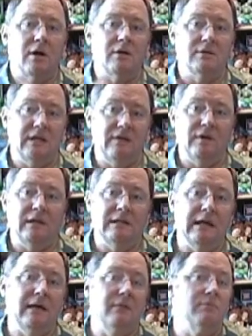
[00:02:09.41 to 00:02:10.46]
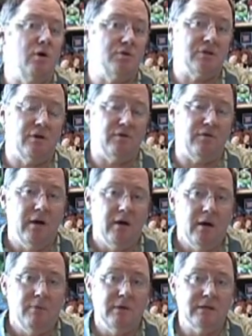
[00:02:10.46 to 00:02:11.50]
on DVD most of
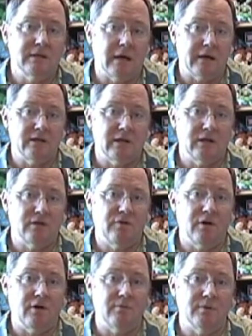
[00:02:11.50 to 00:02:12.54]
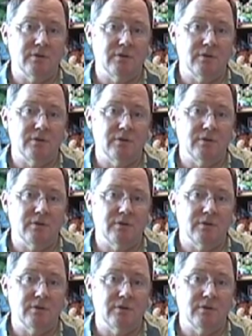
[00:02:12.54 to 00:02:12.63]
Miyazaki-san's film.